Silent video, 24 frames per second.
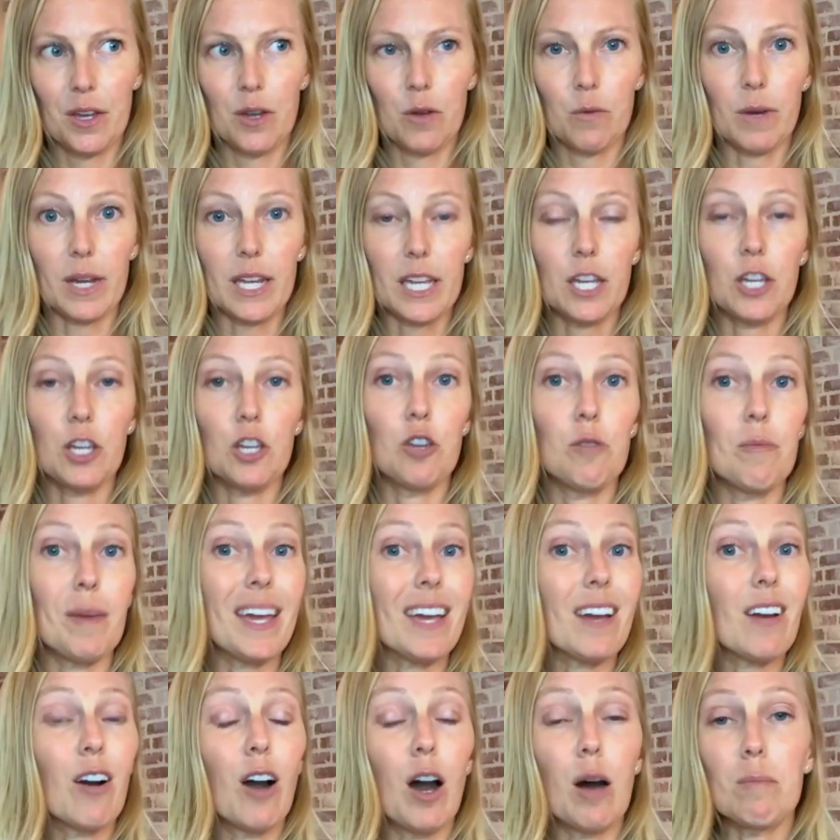Right? You
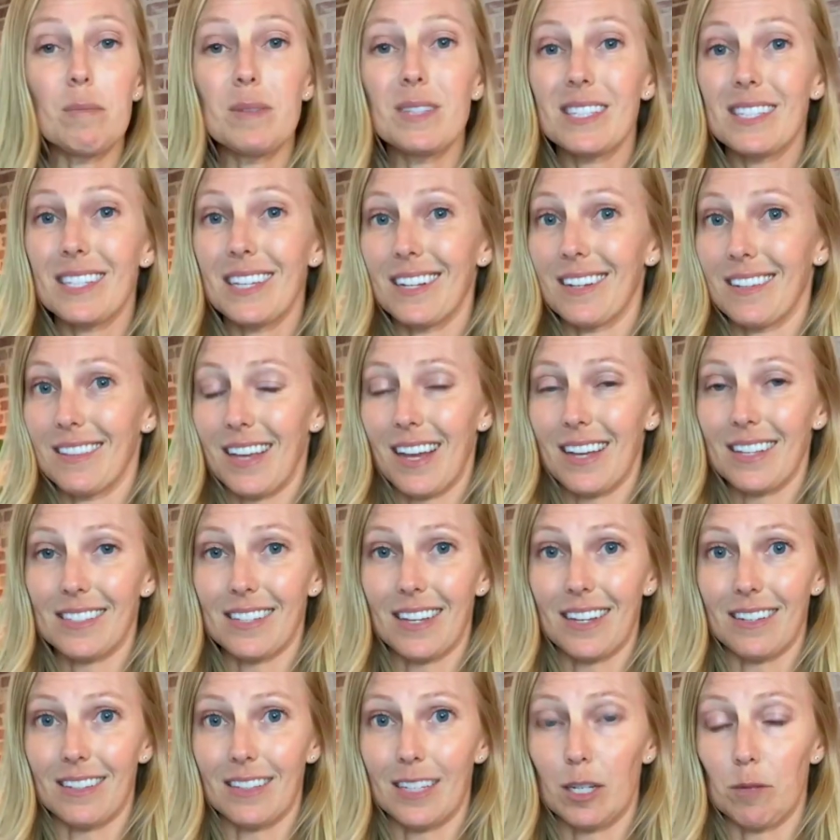might compensate on that
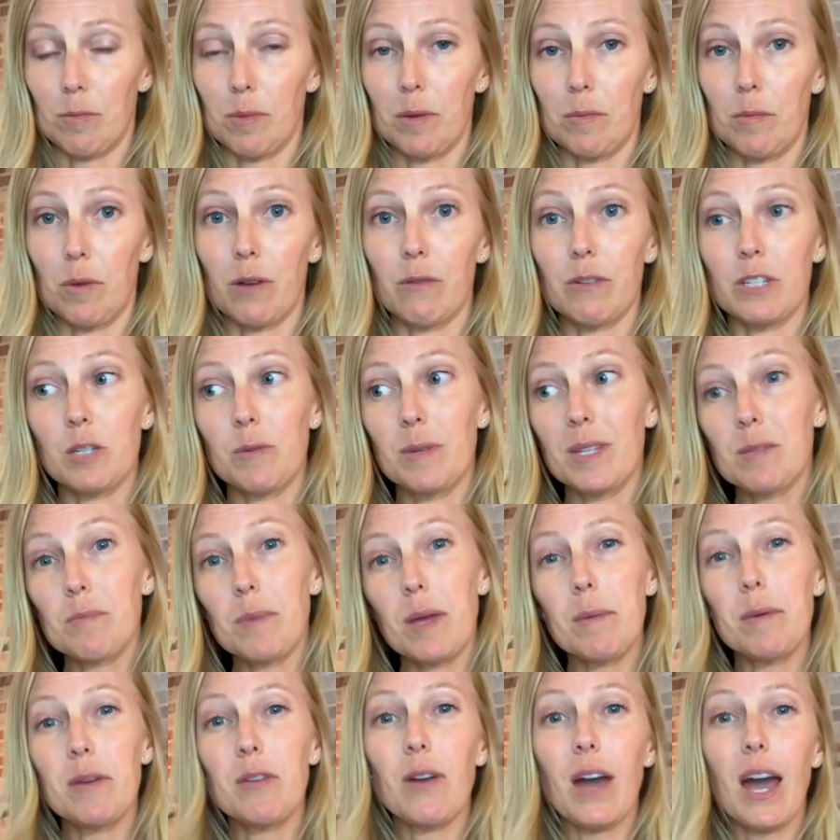side a little bit more, which means
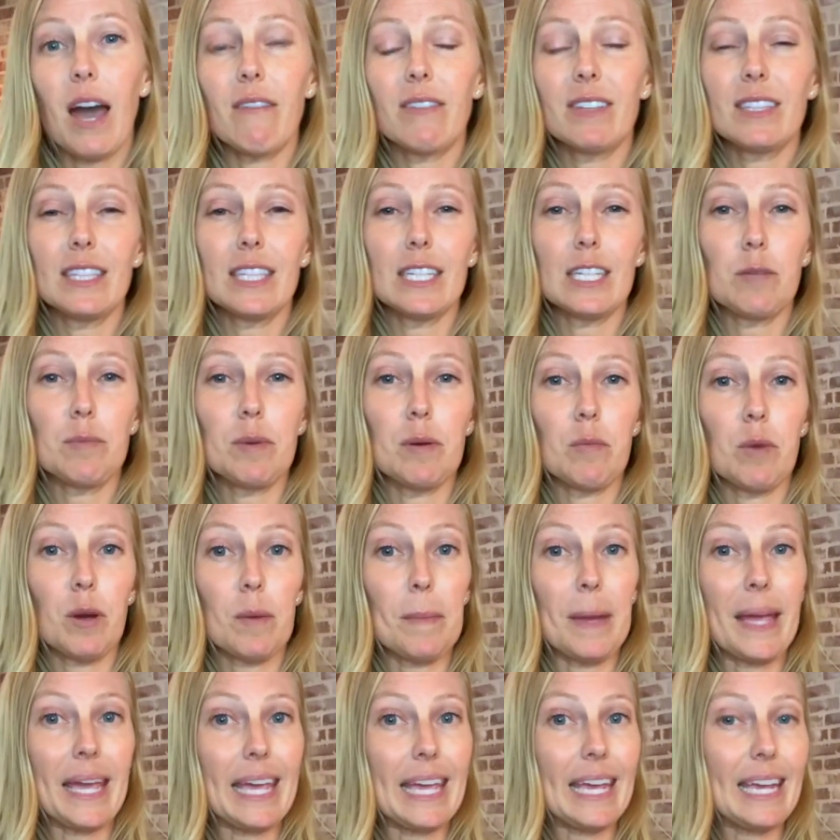maybe you have a little bit more
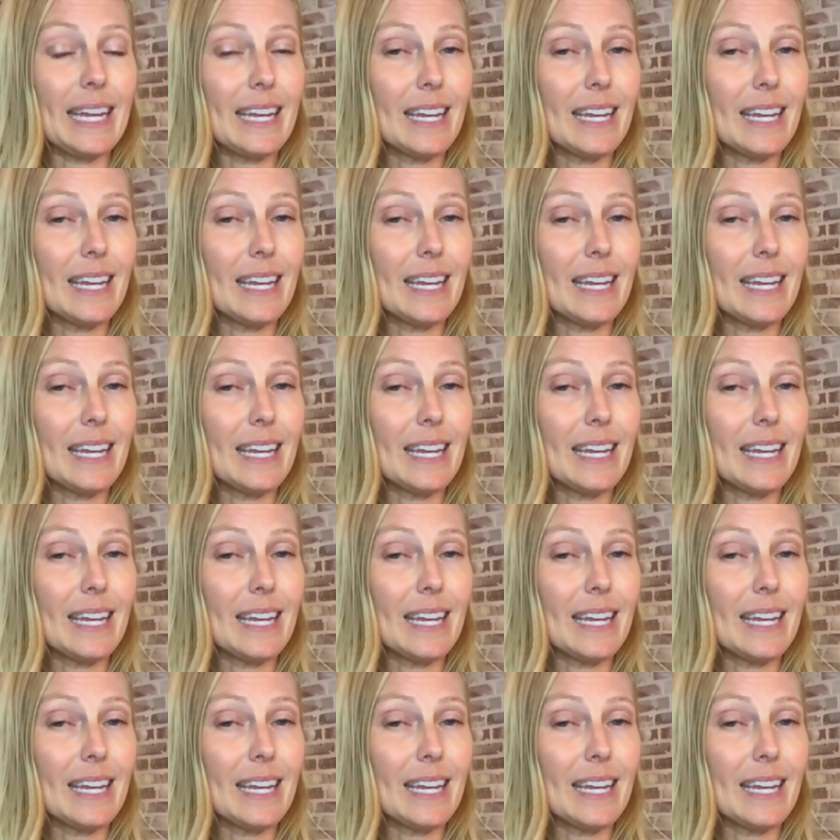pain